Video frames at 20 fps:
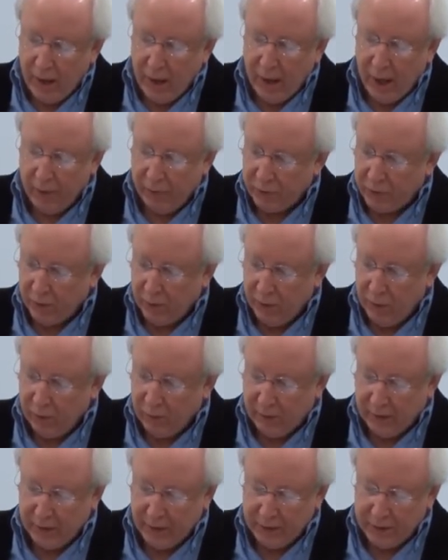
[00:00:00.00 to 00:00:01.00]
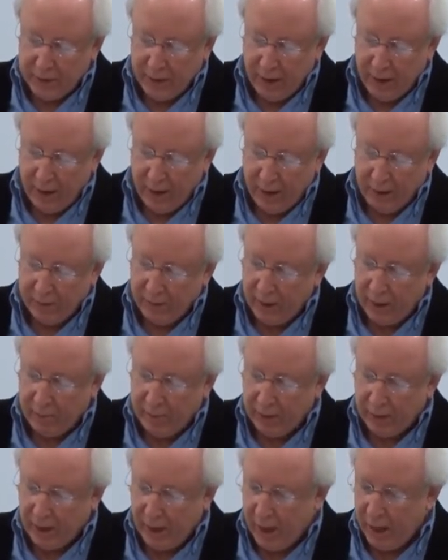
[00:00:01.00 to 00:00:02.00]
After only a day, they
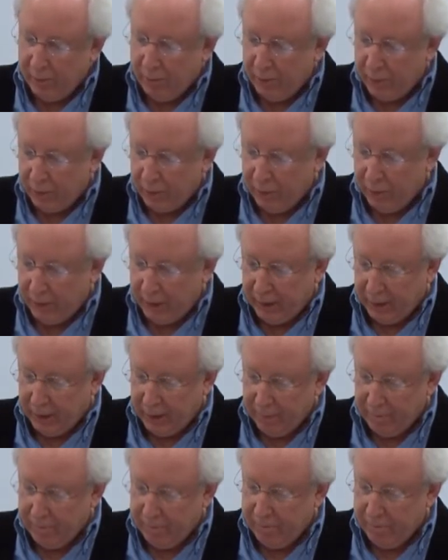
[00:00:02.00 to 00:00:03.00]
began blooming.